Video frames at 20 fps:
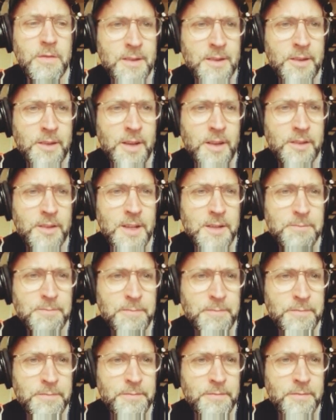Is that his name?
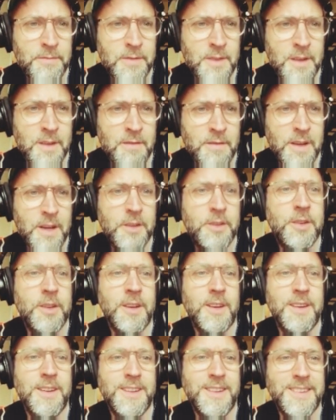
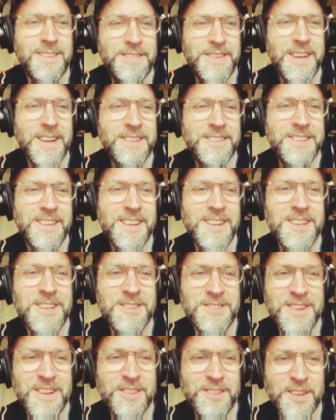Victor
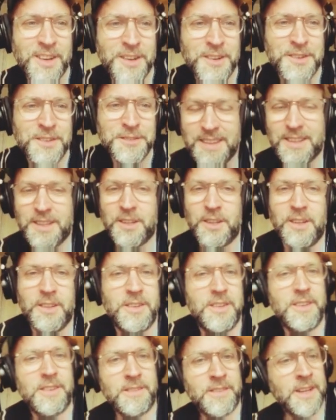Indrizzo.
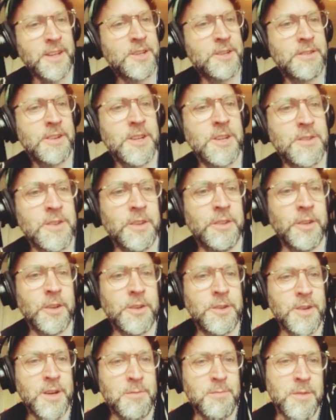God, Victor
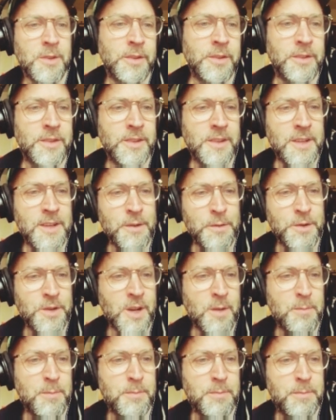Indrizzo drums, which
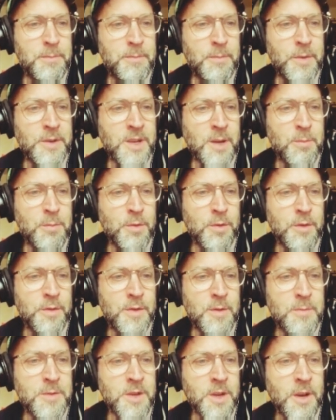I bought
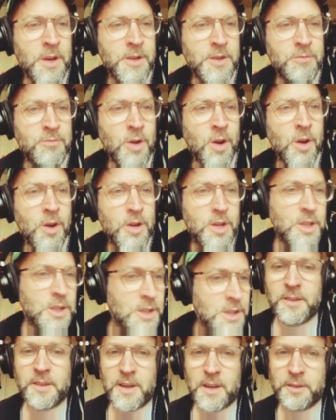from Yurt Rock.
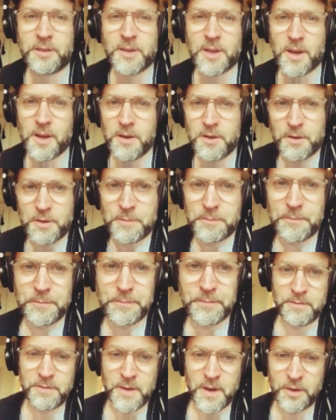So let's go.
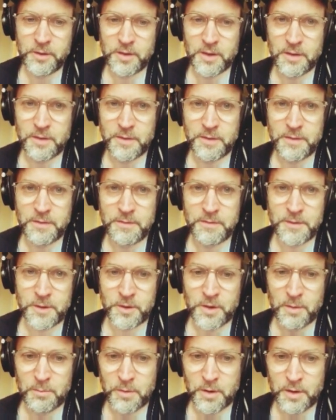First off, the
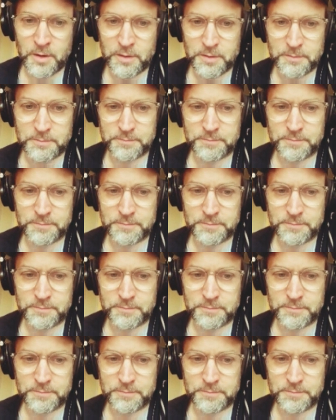drum group.